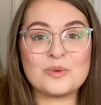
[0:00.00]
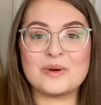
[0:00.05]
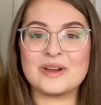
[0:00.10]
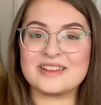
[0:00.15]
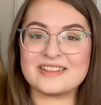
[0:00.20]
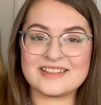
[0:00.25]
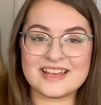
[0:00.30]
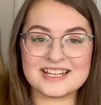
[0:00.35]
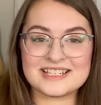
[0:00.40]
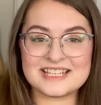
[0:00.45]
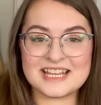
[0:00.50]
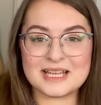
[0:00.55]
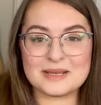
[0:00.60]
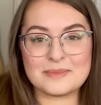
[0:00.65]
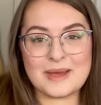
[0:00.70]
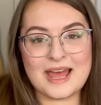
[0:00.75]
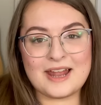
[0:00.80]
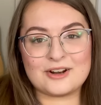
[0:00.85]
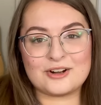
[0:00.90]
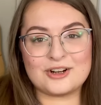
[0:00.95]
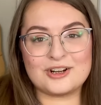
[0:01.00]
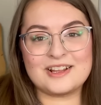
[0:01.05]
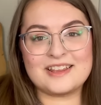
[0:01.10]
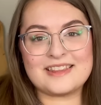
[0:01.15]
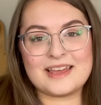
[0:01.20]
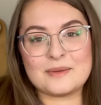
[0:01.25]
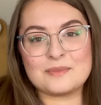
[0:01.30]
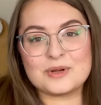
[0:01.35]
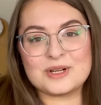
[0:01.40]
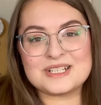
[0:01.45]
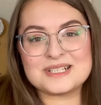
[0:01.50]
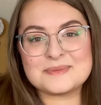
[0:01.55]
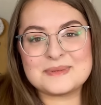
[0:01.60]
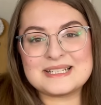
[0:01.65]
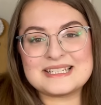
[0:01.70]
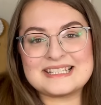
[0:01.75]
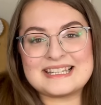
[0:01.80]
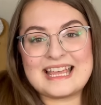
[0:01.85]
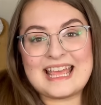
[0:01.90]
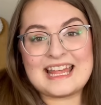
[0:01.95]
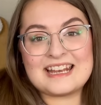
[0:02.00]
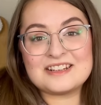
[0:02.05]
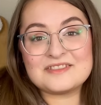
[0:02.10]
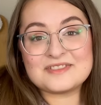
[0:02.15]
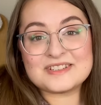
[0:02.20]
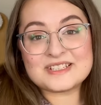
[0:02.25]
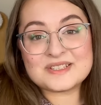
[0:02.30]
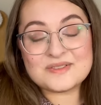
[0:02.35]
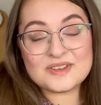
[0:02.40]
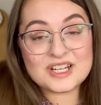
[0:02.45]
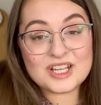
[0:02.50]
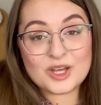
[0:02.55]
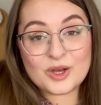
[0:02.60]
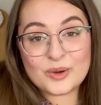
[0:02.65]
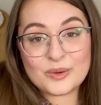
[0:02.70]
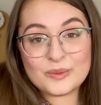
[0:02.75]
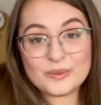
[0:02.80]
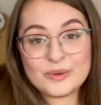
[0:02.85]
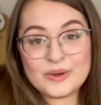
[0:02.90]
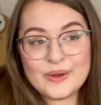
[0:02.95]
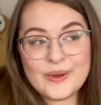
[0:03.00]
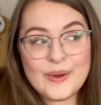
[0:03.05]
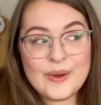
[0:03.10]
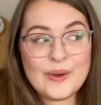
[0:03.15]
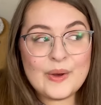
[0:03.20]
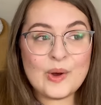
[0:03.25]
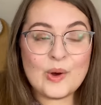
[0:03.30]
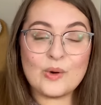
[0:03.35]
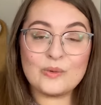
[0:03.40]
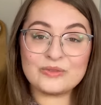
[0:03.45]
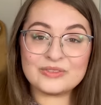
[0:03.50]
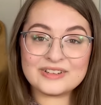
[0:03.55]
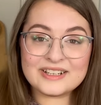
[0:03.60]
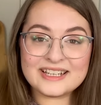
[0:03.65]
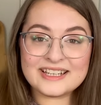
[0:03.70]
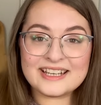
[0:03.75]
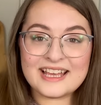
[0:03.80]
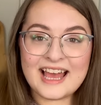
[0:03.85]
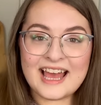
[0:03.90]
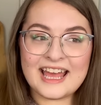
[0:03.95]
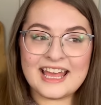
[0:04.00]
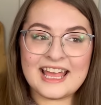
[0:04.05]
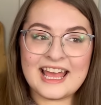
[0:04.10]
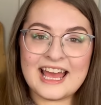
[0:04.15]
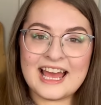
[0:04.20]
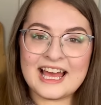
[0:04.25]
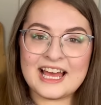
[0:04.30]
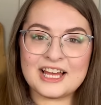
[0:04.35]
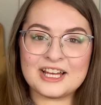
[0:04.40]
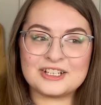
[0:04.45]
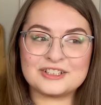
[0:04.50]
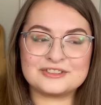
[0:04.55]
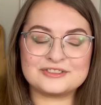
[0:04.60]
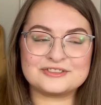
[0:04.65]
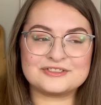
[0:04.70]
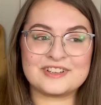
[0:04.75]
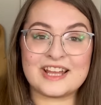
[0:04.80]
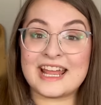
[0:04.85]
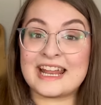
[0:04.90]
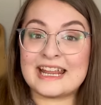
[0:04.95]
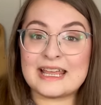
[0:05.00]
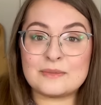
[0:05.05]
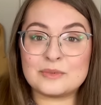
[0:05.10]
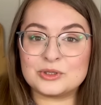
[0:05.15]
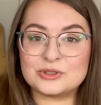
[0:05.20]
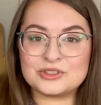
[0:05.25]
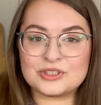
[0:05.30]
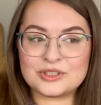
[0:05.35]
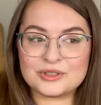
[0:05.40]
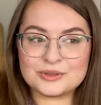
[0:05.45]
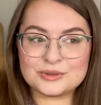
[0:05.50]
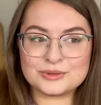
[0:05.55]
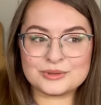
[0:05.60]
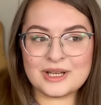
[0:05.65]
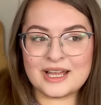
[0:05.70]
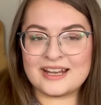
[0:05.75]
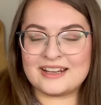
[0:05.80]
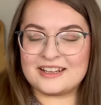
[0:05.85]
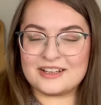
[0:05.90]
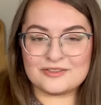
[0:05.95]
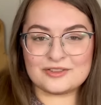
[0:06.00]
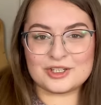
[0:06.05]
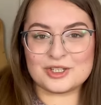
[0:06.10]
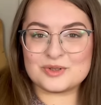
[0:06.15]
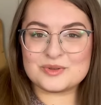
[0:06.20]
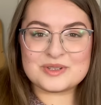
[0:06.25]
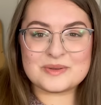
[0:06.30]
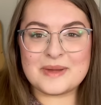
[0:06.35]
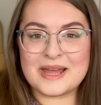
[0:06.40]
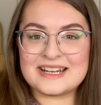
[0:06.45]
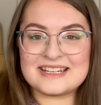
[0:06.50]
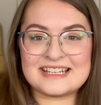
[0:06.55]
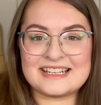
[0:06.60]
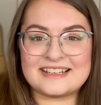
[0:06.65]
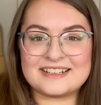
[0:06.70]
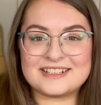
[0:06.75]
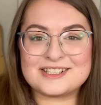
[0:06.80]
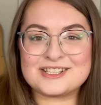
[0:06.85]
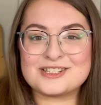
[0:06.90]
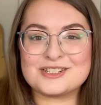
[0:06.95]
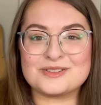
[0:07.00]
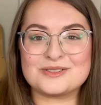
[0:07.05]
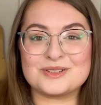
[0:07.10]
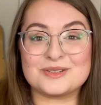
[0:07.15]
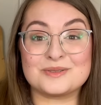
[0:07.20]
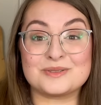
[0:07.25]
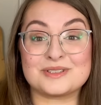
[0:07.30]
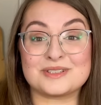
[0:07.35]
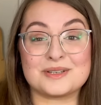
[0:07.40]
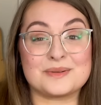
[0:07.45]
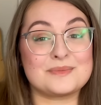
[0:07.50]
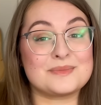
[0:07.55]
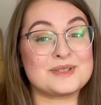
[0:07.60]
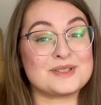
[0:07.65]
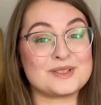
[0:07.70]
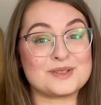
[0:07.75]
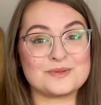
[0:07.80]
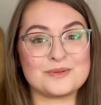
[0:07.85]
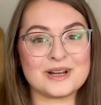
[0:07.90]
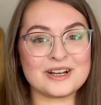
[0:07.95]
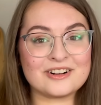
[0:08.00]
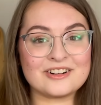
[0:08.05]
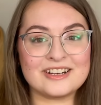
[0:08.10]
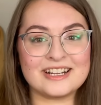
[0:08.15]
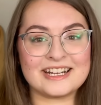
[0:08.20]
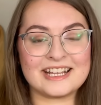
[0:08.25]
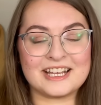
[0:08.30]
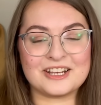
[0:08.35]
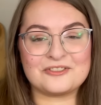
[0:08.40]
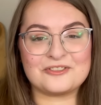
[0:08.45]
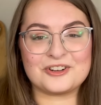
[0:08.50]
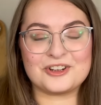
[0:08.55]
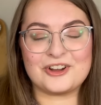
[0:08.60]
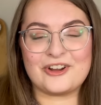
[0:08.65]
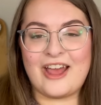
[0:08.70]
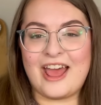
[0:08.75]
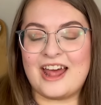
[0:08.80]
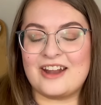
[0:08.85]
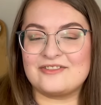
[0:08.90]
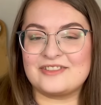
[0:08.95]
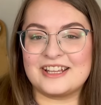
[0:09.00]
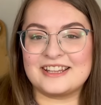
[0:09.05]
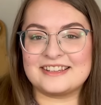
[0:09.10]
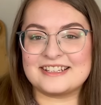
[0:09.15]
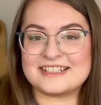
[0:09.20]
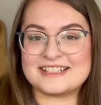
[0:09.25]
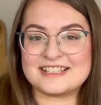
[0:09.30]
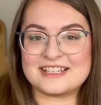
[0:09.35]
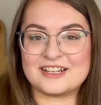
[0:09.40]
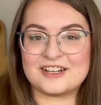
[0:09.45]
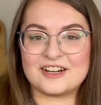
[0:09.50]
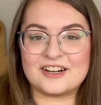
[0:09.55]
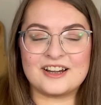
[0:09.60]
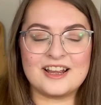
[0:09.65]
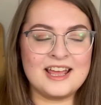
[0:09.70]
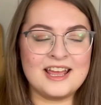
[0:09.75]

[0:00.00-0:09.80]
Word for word: with that tank pattern, that brings me to the end of this video. Hopefully I have enabled you and given you some ideas to do some sweater knitting for your advent this year